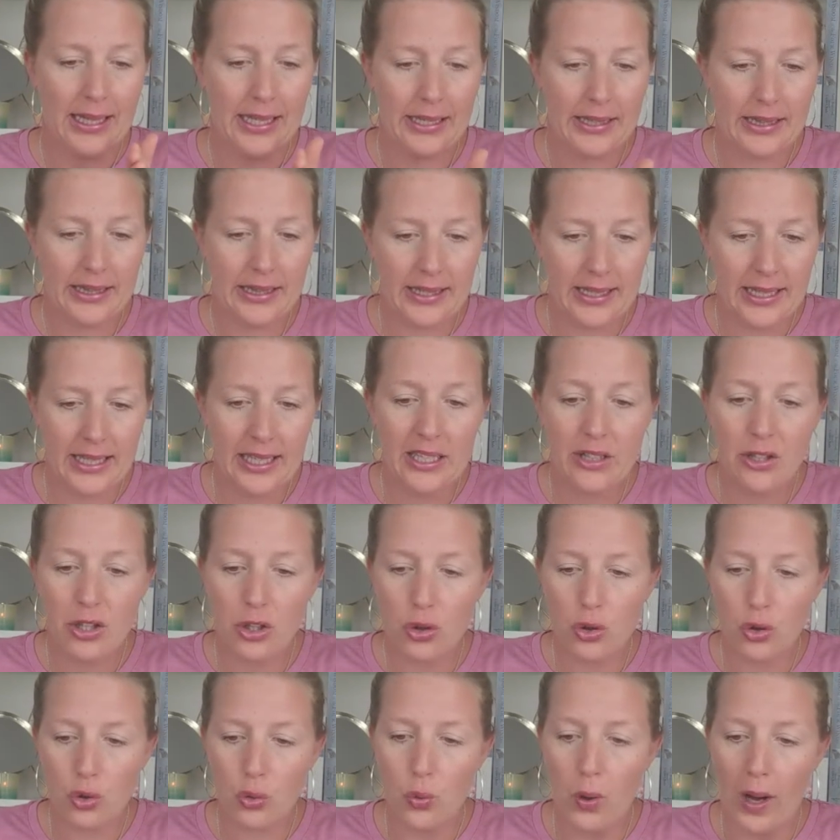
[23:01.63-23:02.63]
It
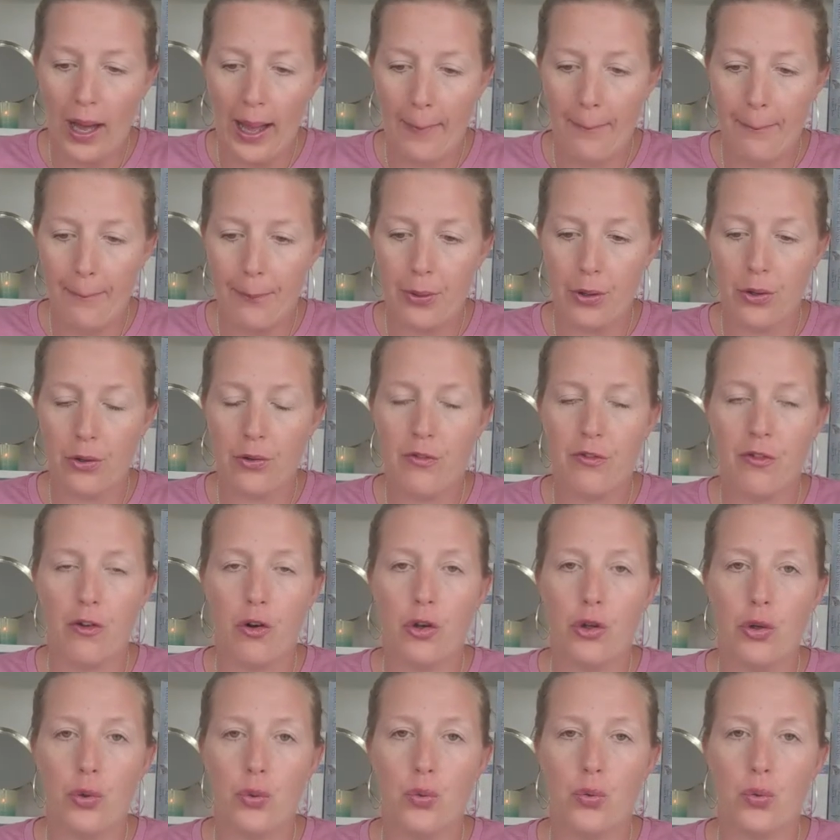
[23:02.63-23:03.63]
needed to happen
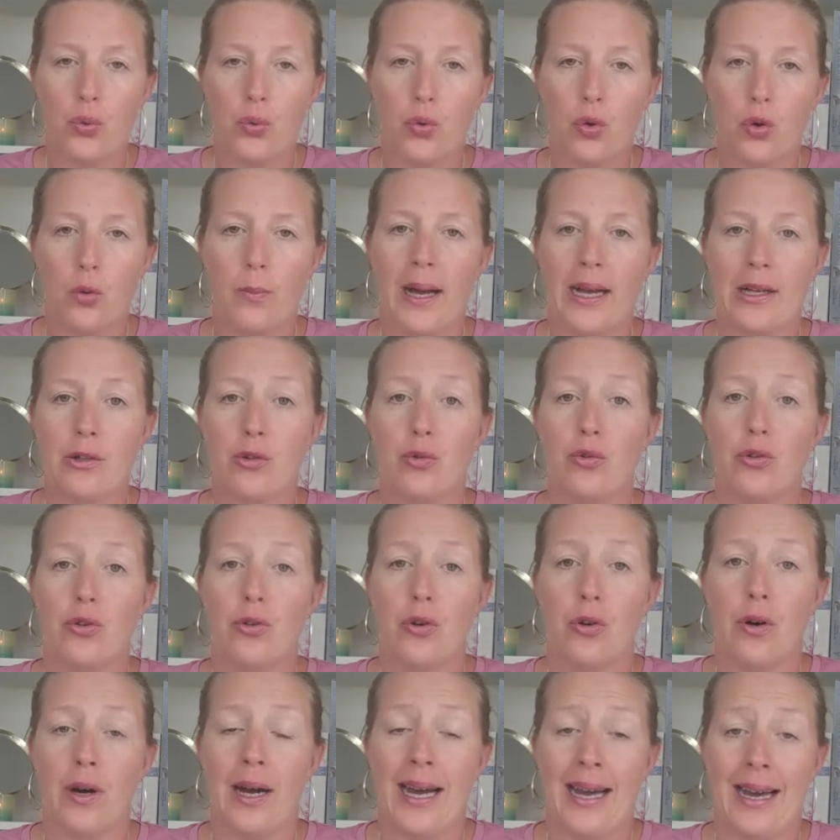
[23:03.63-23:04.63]
for you to go back to
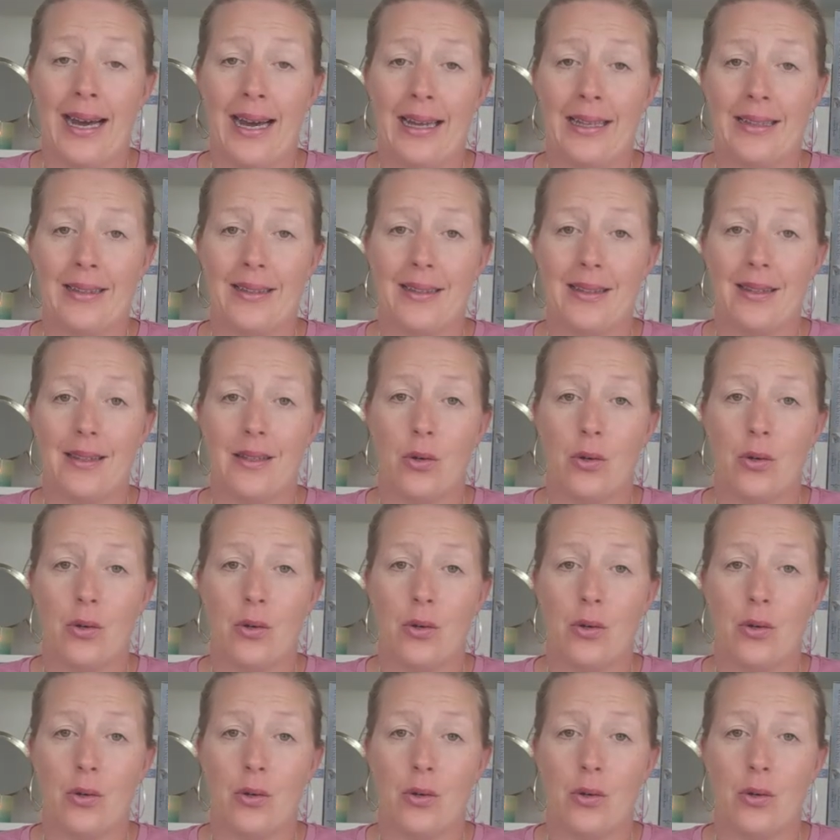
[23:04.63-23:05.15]
your heart.